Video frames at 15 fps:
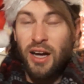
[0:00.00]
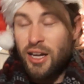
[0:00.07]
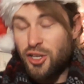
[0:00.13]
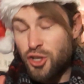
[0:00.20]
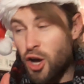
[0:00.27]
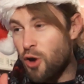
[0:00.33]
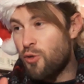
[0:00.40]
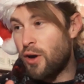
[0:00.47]
I've
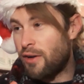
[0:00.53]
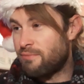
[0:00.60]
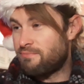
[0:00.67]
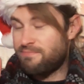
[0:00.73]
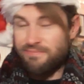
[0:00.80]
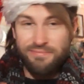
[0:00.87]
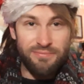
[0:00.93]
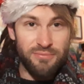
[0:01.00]

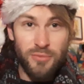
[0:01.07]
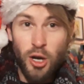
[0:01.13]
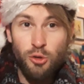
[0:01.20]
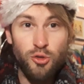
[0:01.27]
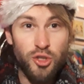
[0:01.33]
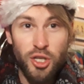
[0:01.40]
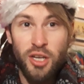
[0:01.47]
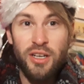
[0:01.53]

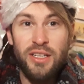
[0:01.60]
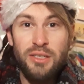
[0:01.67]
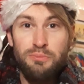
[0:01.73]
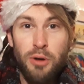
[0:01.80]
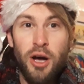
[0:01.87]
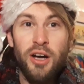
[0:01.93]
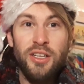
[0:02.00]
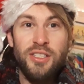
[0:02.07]
known journalists
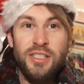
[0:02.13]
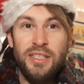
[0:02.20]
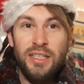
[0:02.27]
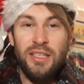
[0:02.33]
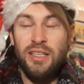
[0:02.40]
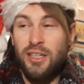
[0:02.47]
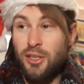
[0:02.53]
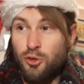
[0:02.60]

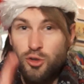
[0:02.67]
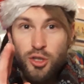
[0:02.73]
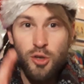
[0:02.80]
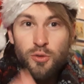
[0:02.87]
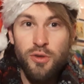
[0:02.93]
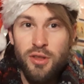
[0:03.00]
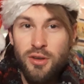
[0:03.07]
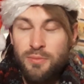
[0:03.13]
personally. I know
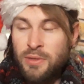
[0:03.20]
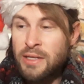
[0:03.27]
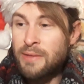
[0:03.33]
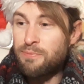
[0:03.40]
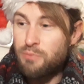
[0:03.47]
2 of them.